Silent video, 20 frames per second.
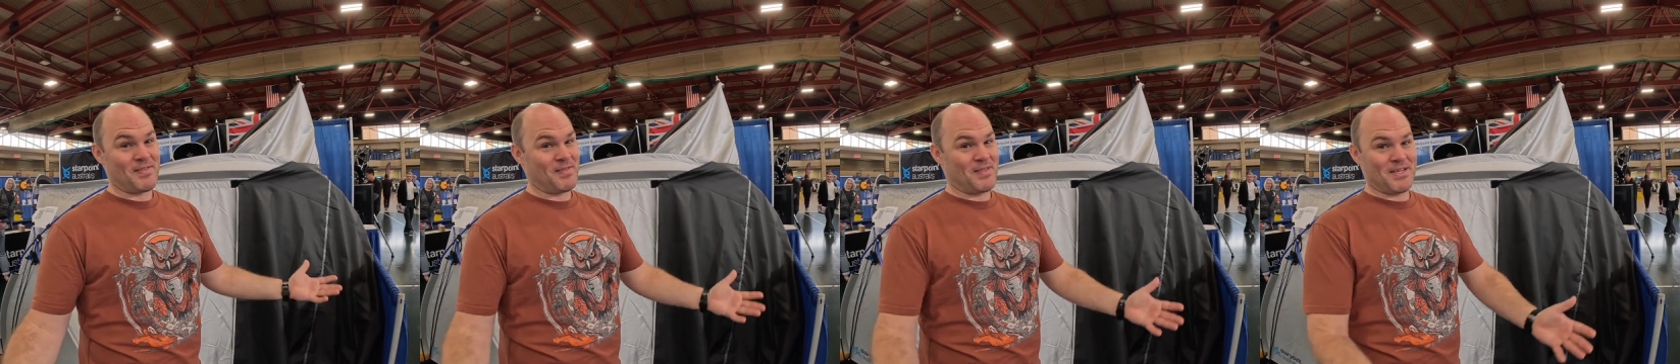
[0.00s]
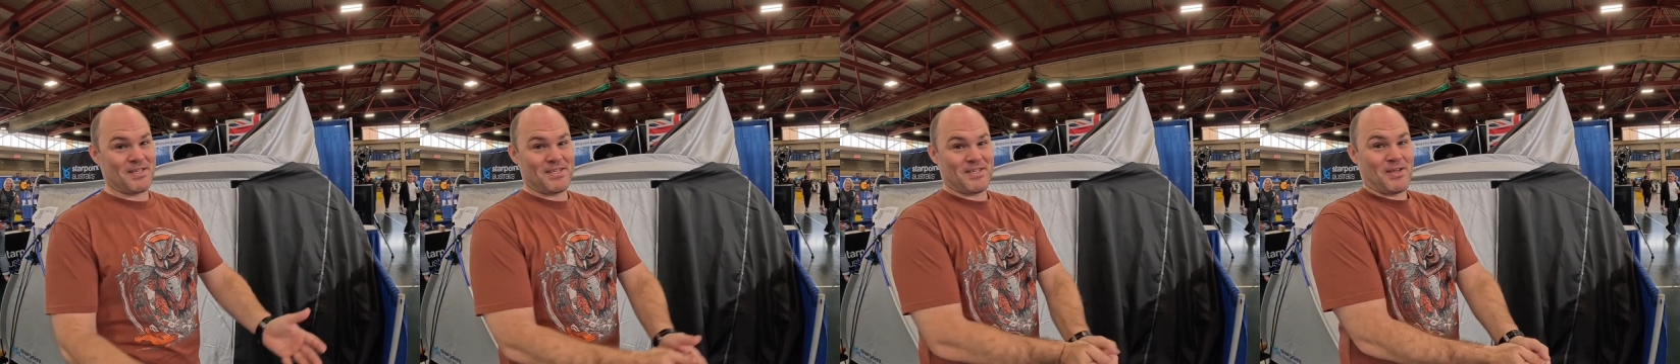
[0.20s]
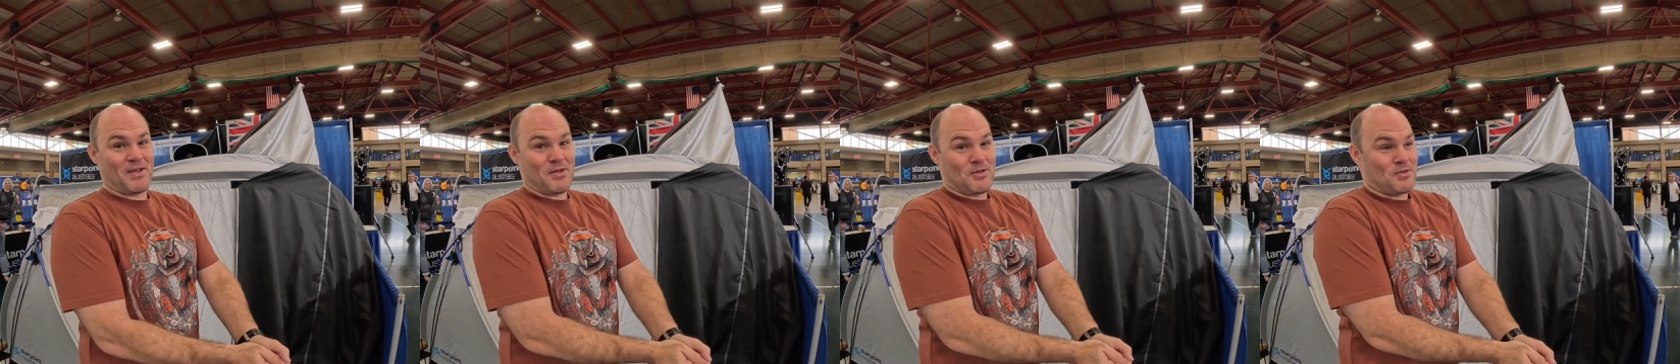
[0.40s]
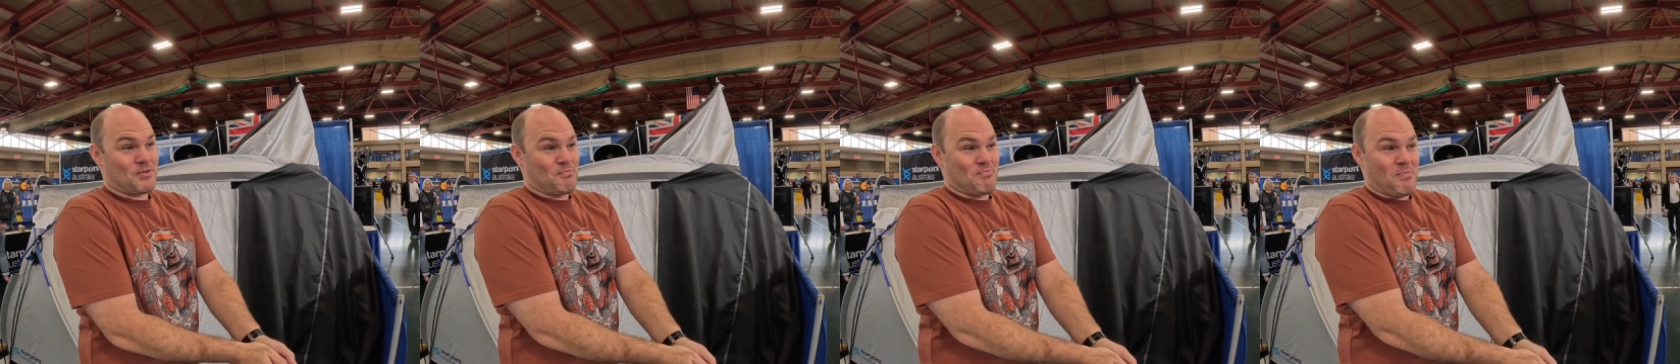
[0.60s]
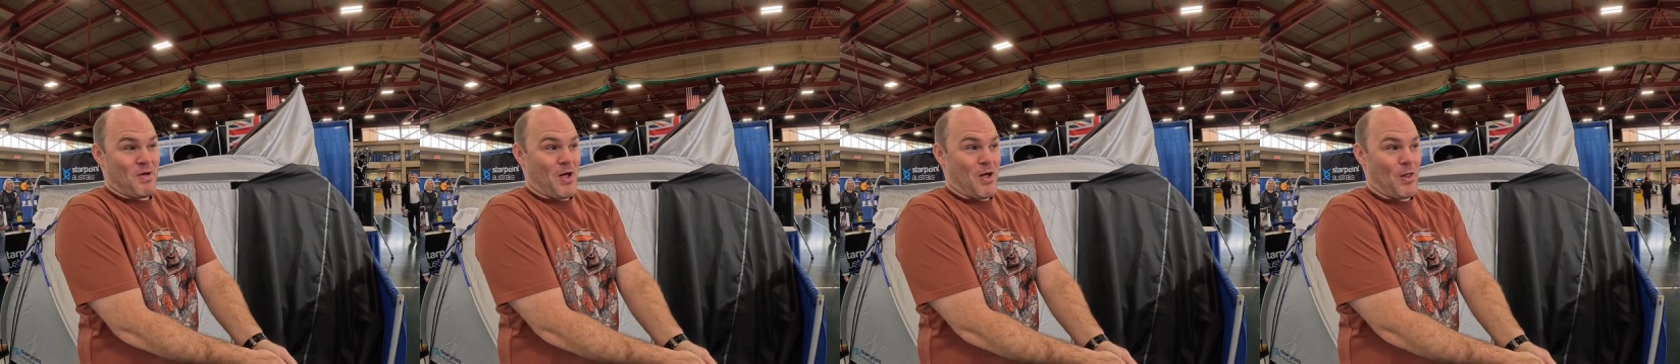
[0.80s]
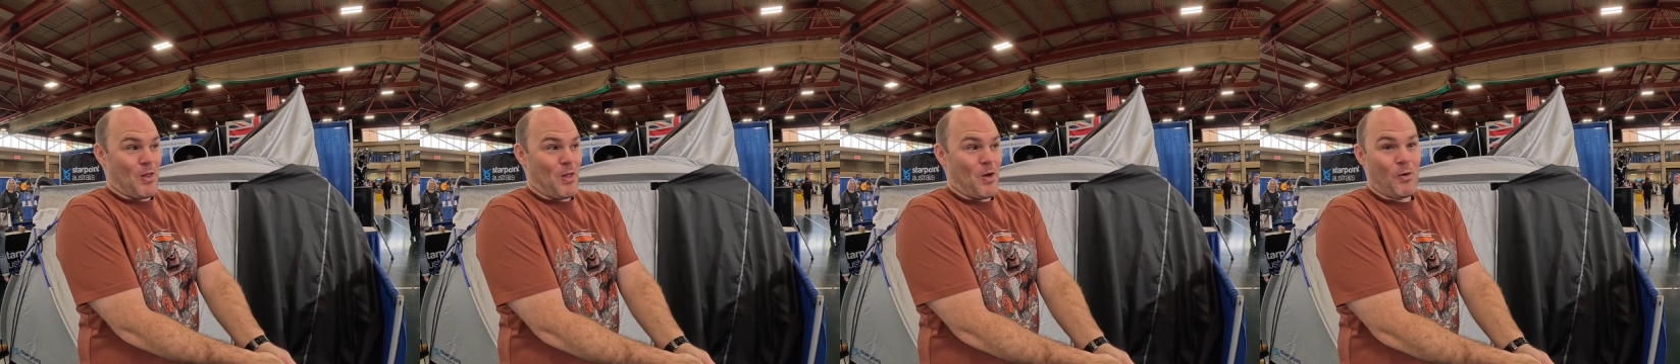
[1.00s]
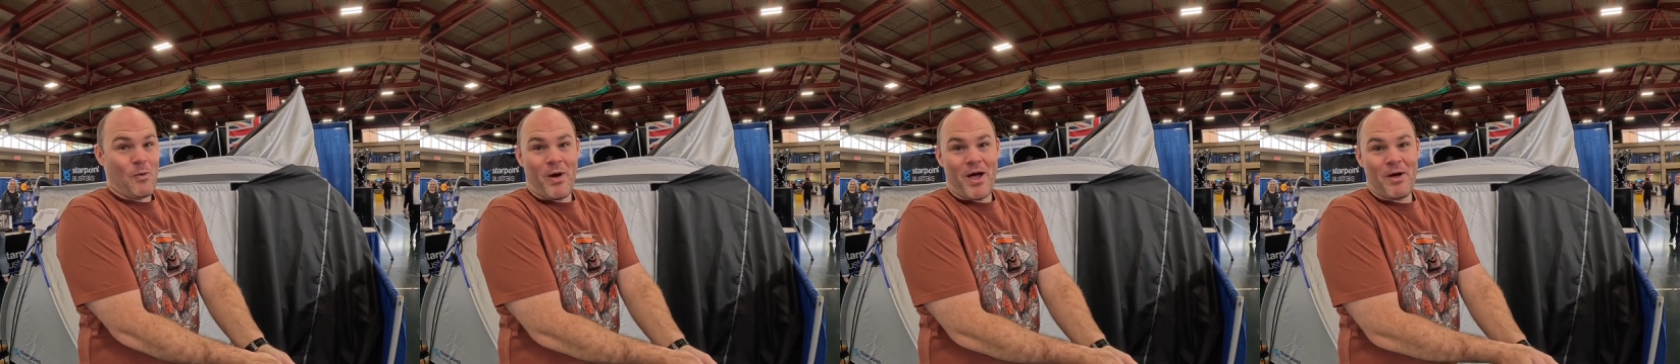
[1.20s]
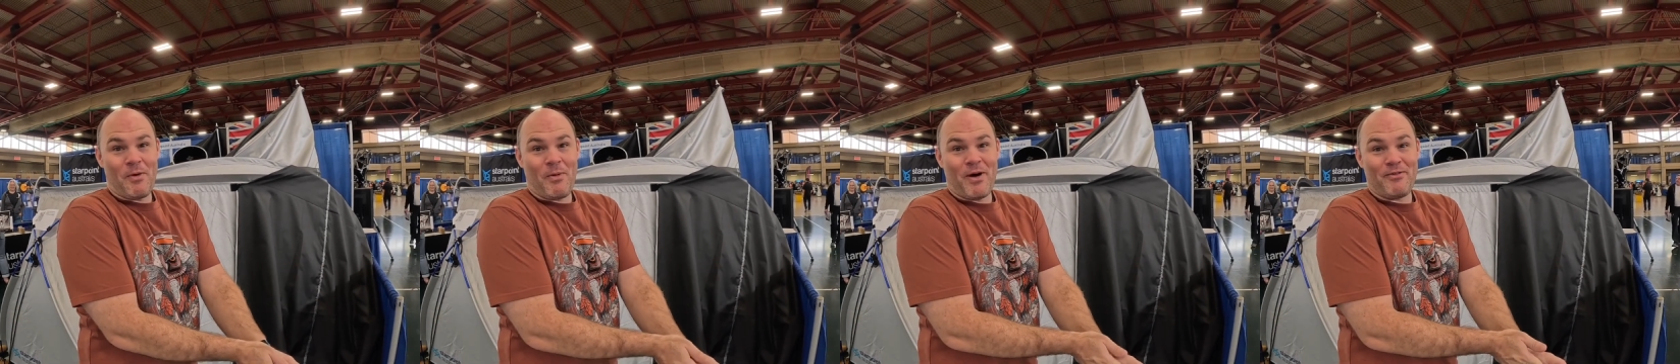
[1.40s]
that's a long
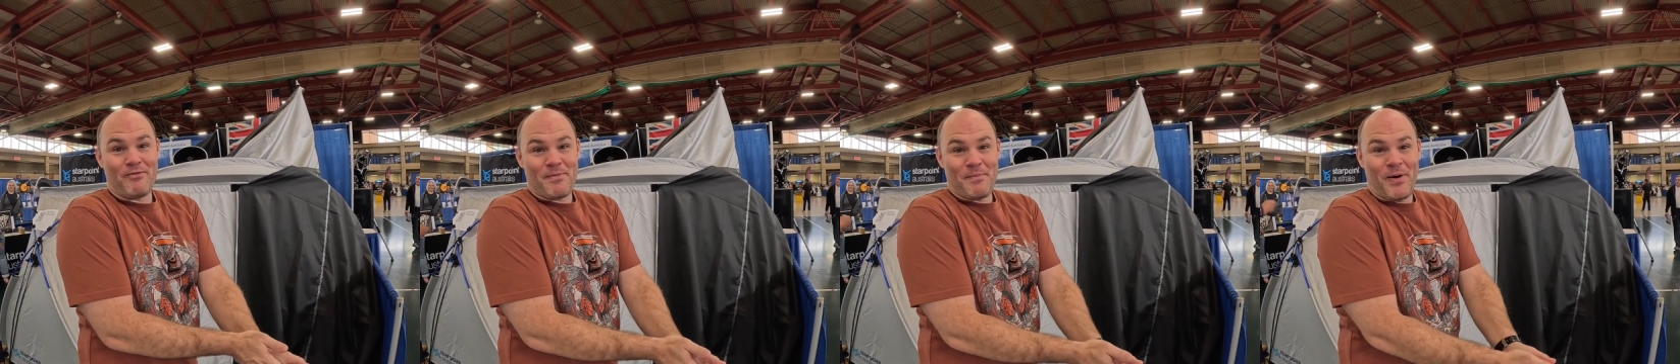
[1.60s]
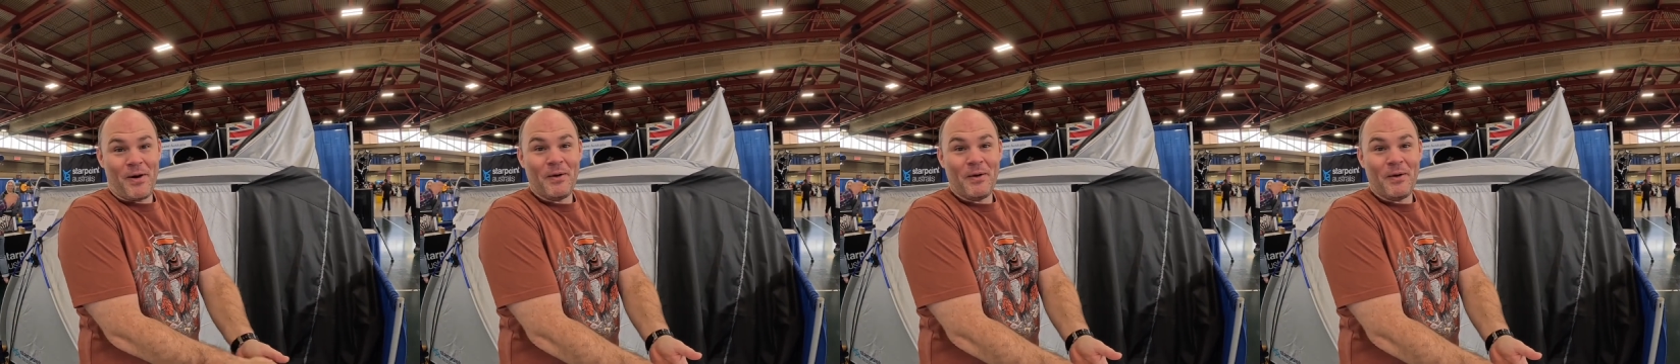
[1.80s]
way away from